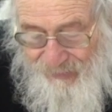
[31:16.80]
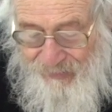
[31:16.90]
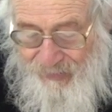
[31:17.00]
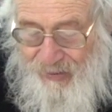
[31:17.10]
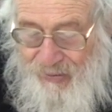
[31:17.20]

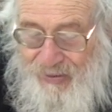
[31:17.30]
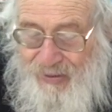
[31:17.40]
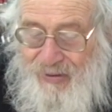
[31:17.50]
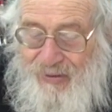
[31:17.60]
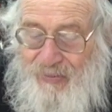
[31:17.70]
Because
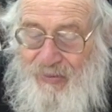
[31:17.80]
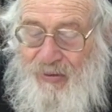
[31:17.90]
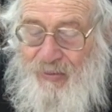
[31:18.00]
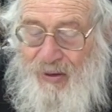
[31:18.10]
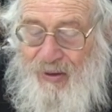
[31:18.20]
this you
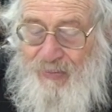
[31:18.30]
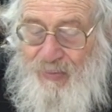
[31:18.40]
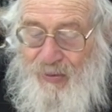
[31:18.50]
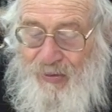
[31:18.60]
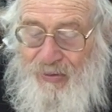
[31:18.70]
may
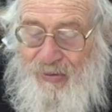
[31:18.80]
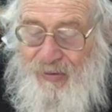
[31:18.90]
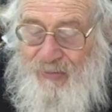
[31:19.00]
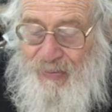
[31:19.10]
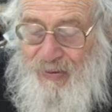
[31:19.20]
put
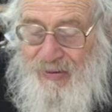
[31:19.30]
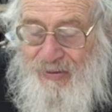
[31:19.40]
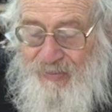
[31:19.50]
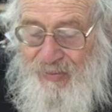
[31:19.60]
piece